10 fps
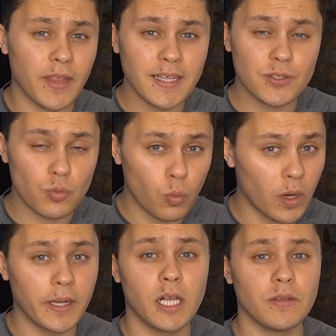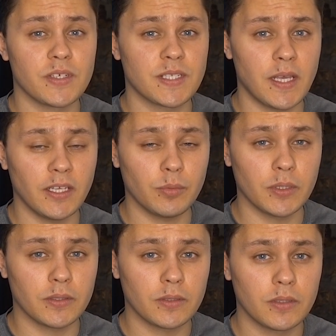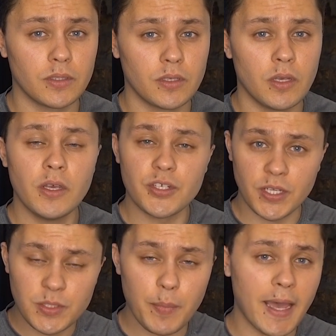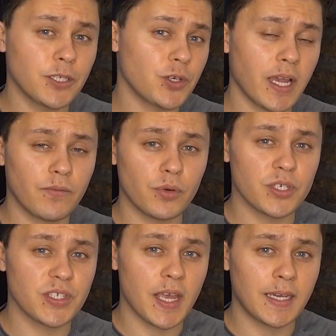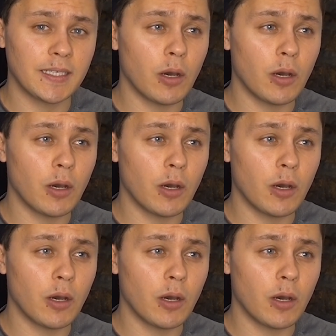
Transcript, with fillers: that's one hell of a statement. So let's backtrack for a second.